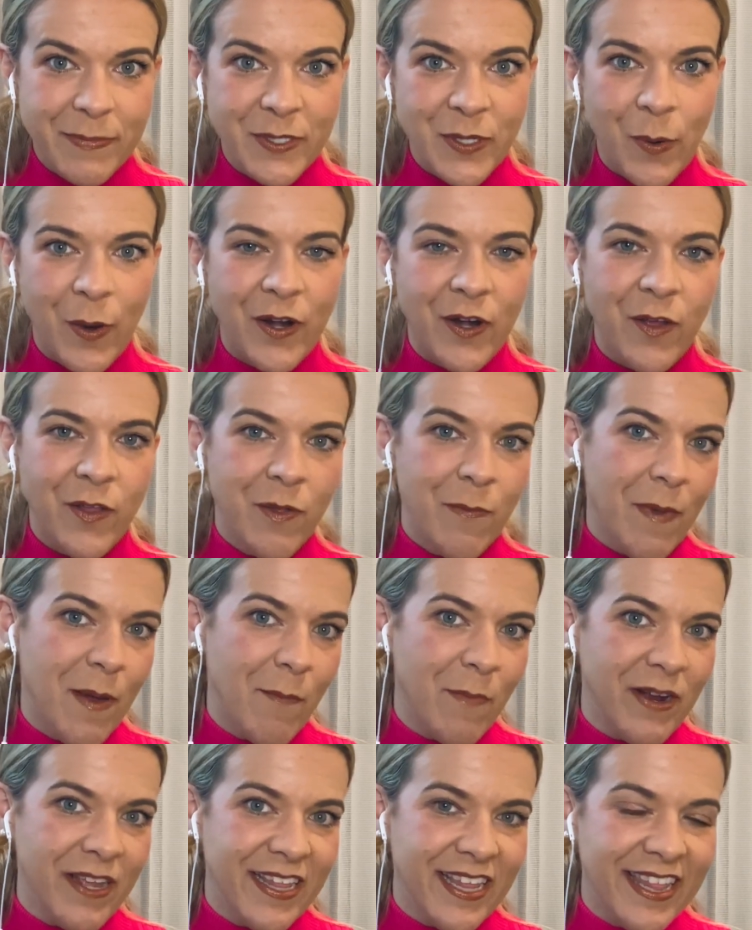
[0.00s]
So I know the
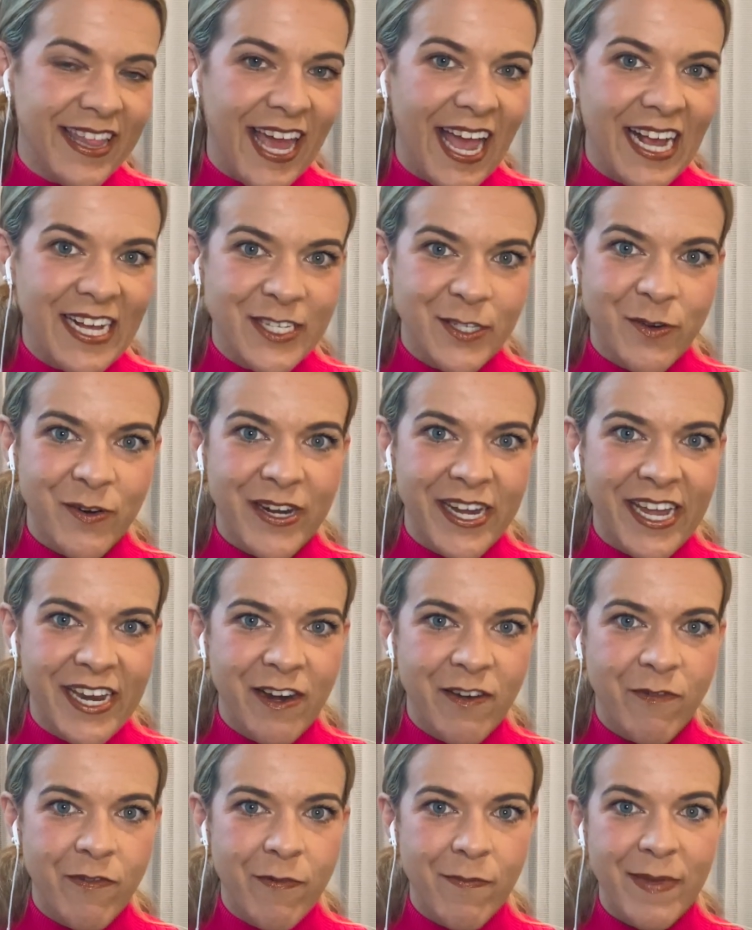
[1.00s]
memory that that has
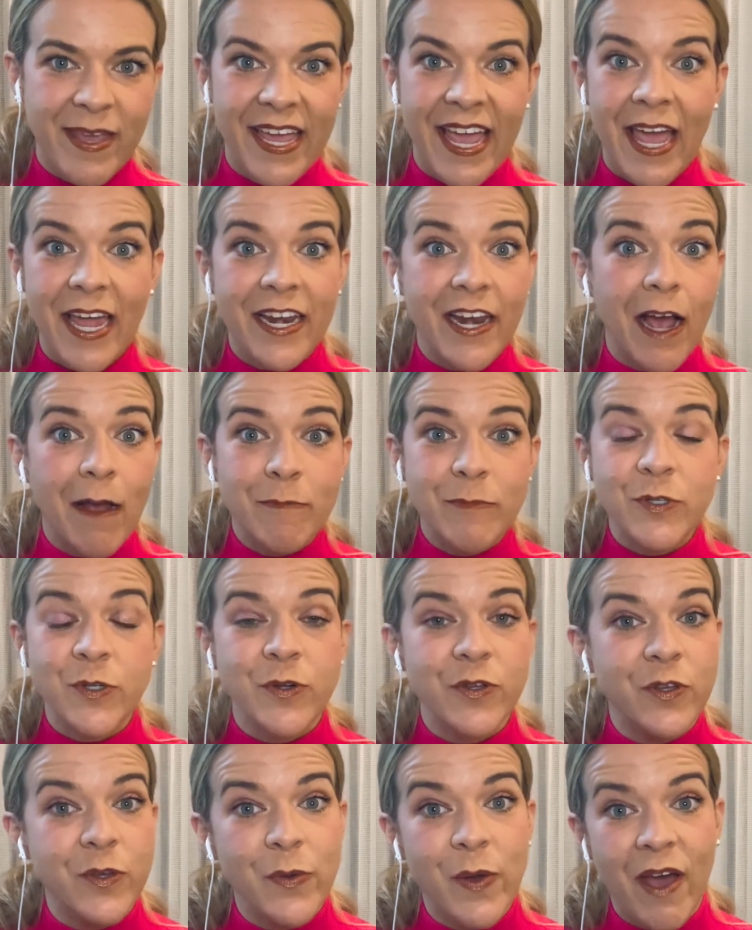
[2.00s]
created for me. And I'm
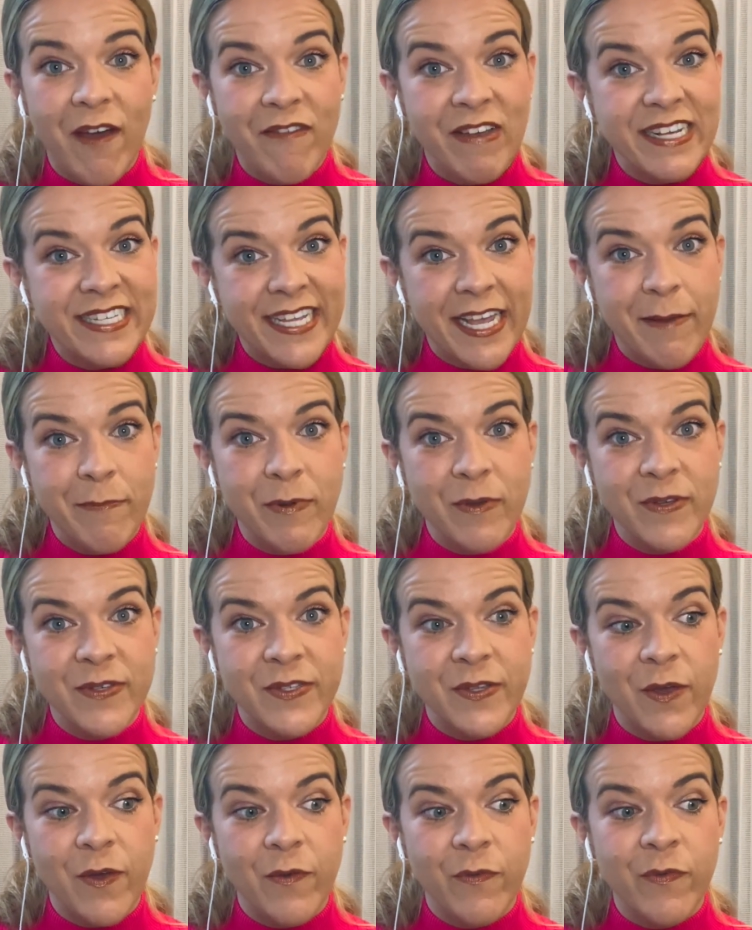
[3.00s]
sure you have examples
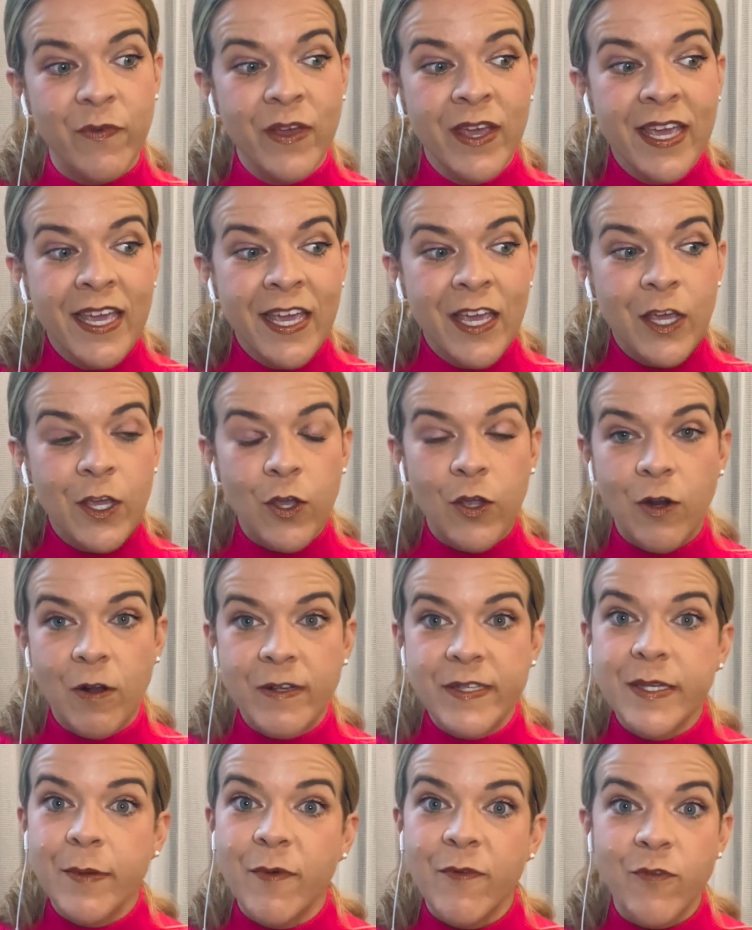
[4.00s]
of, you know,
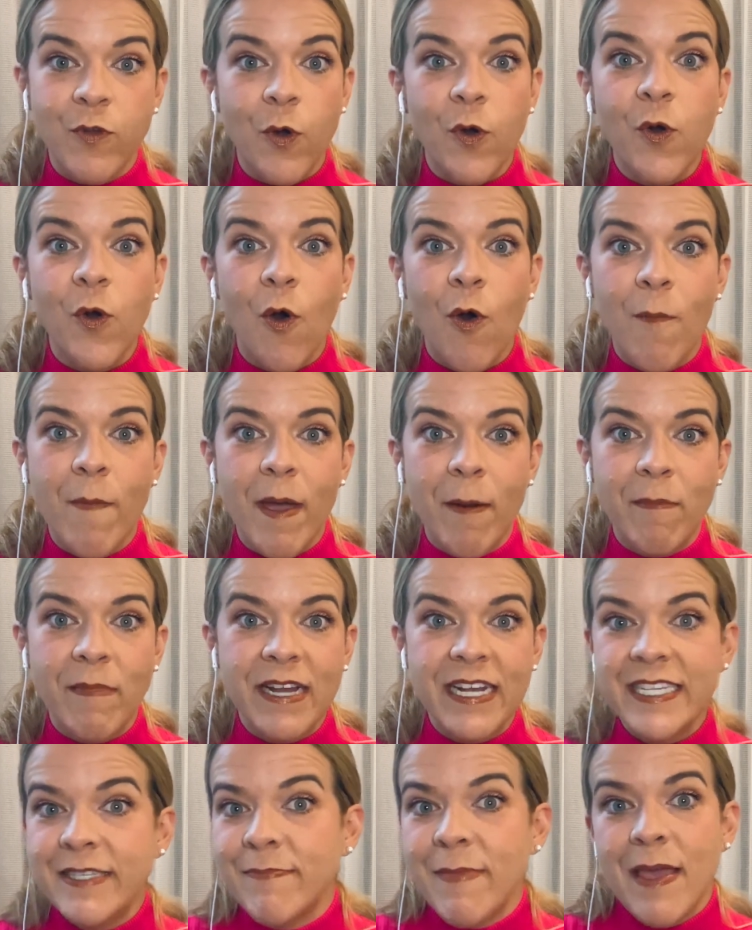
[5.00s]
some of your core
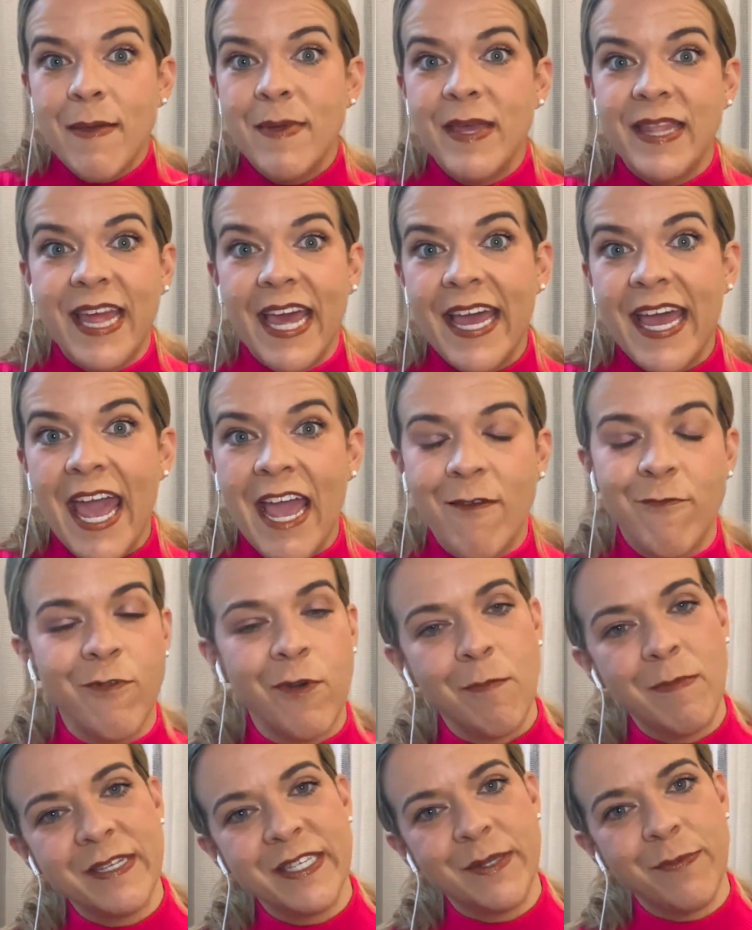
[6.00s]
memories. Maybe they came
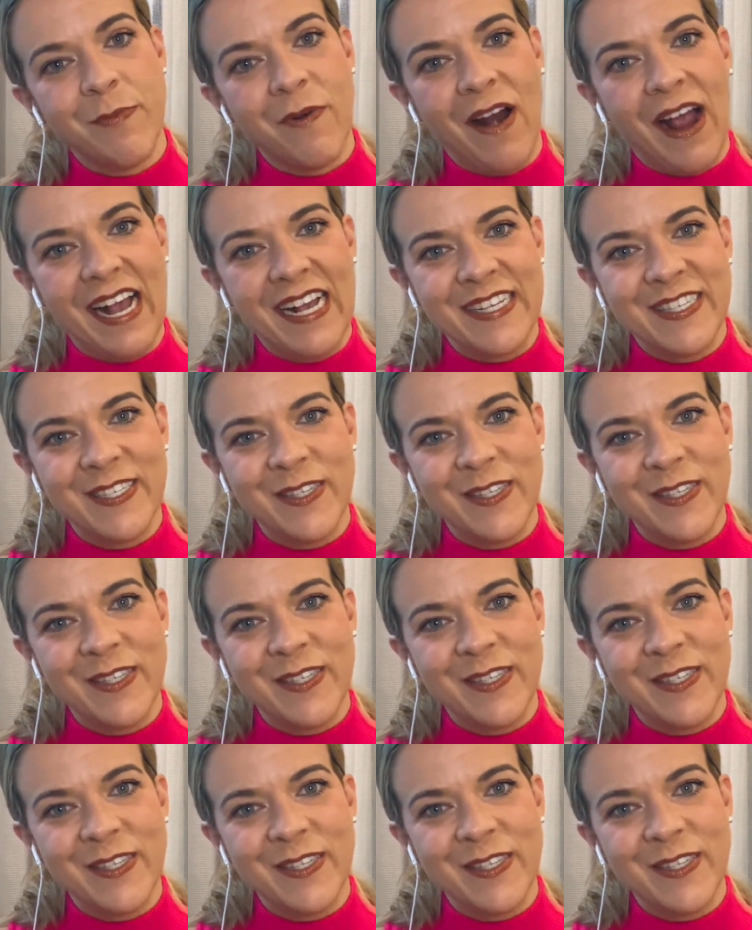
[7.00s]
from a surprise.